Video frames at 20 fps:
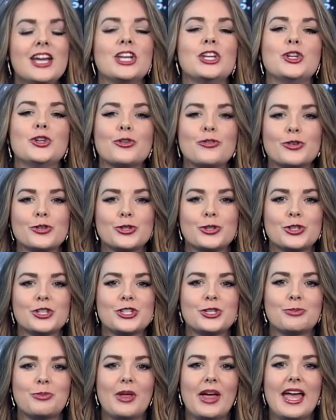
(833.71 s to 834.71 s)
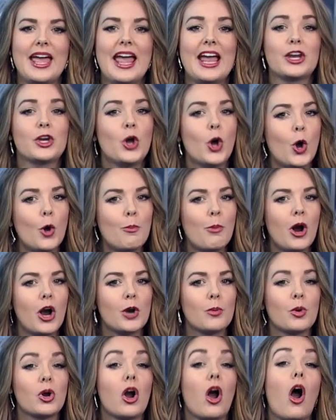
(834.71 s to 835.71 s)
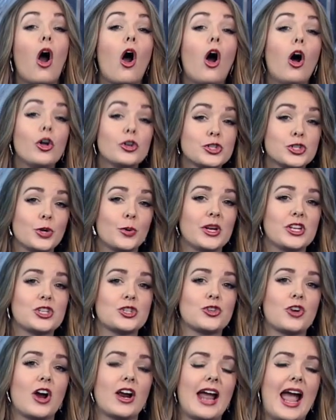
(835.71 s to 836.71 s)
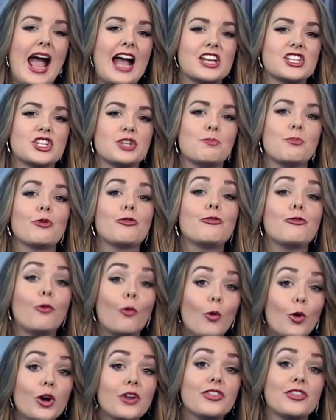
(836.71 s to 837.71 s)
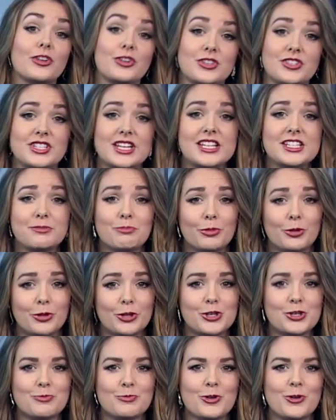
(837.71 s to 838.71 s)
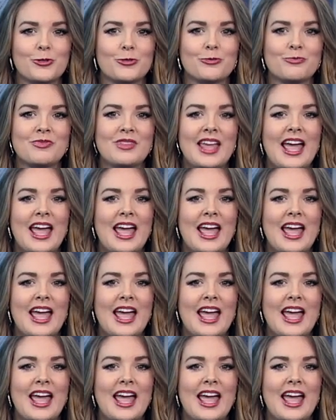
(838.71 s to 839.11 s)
Universal Display, and Copart were all showing strong action before Thursday's bullish move.